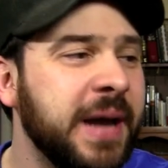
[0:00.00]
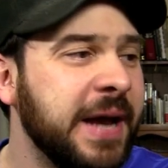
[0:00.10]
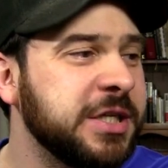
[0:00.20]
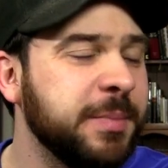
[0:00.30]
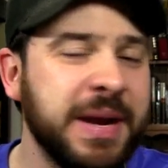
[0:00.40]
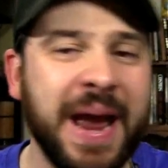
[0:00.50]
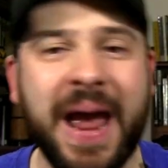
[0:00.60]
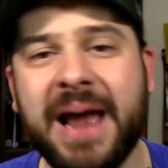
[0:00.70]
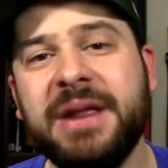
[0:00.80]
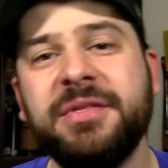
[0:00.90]
Ask me
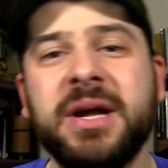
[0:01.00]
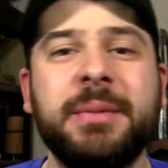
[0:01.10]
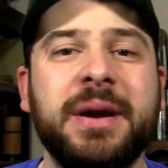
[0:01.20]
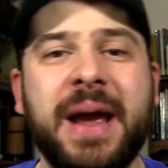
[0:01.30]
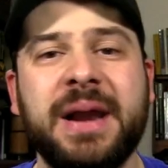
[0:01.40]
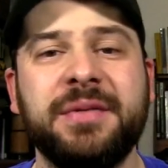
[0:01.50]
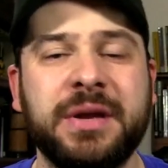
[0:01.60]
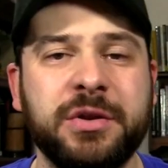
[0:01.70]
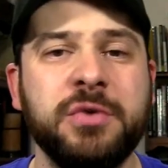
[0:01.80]
anything about anything.